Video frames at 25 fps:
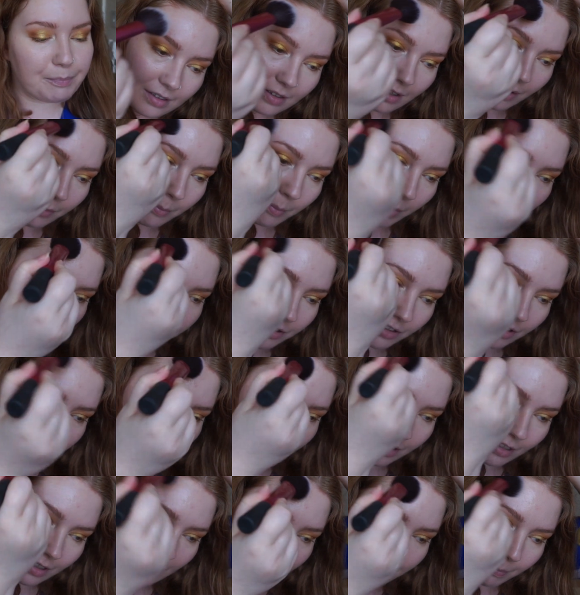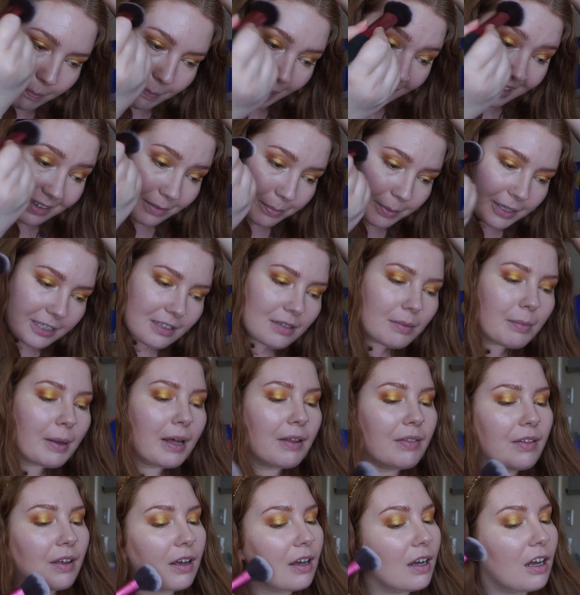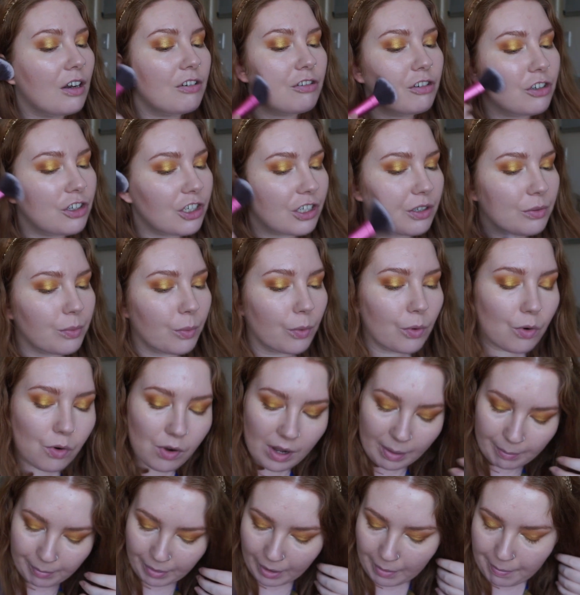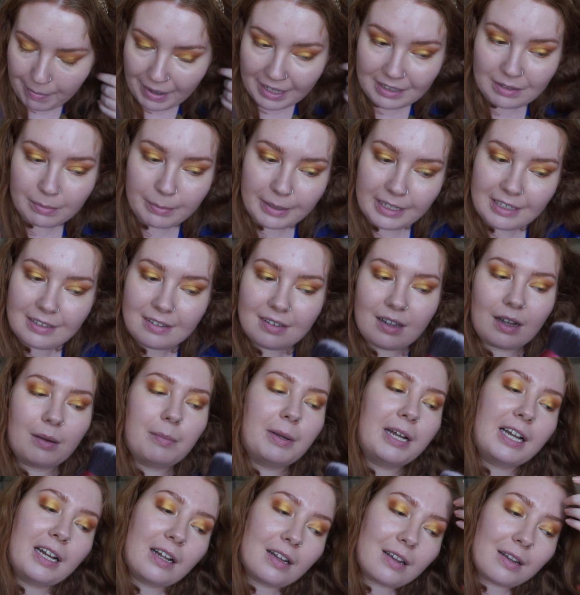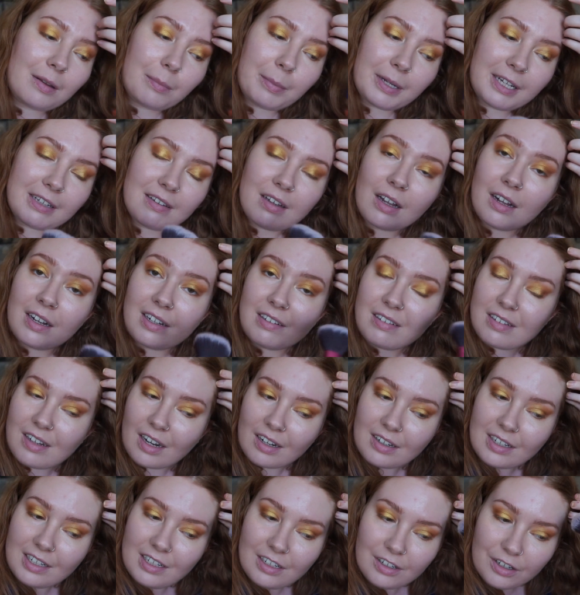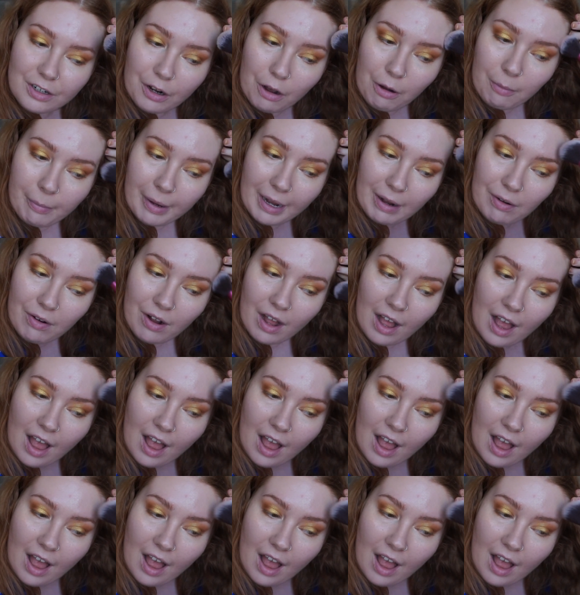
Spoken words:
So most of the best bits about the 100 Years' War, and by best bits I mean the bits I studied and know about,